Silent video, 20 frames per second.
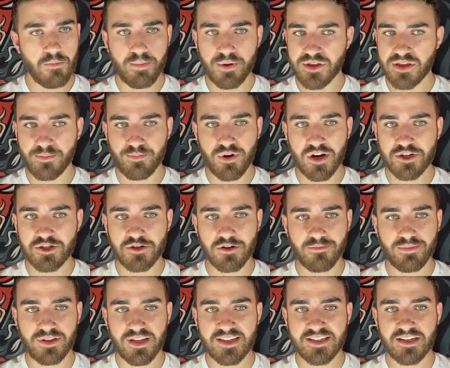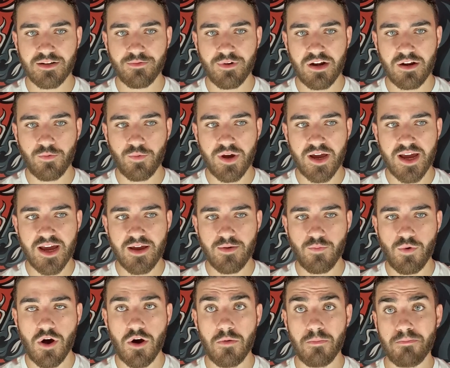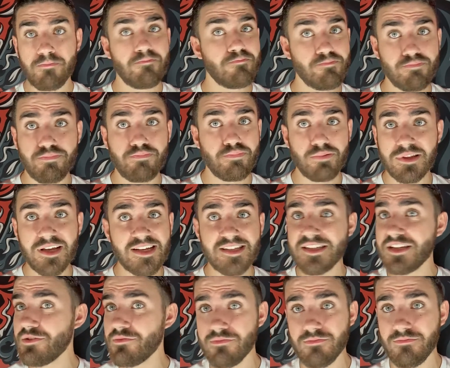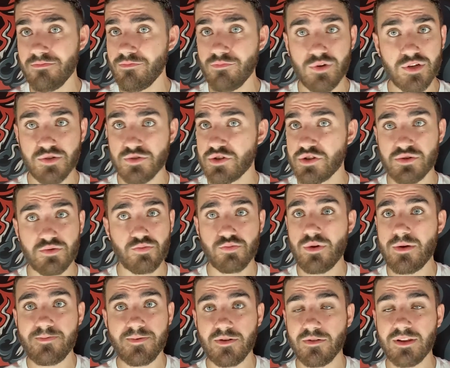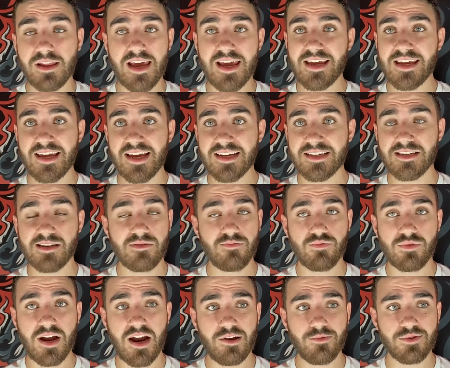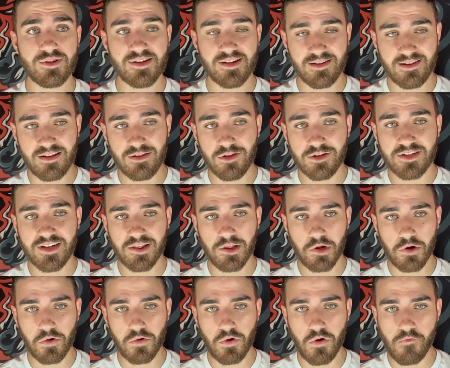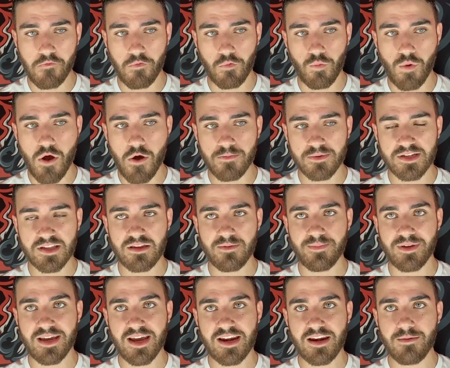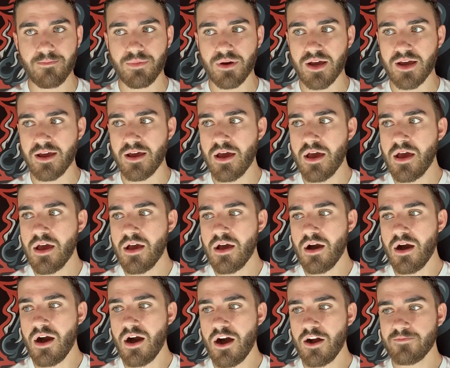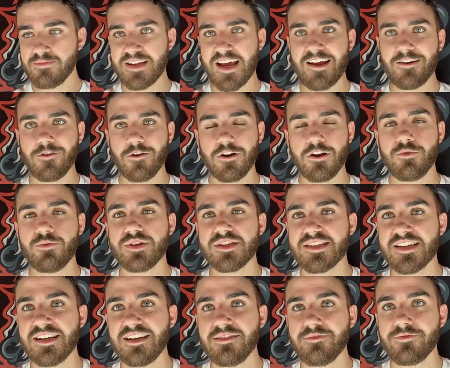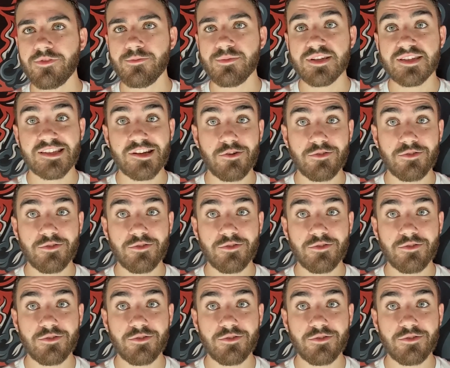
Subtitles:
the pressure on Plessis right away. While Plessis was just ripping leg kicks, he looked a little overwhelmed at the beginning. But Dan Hardy was saying from his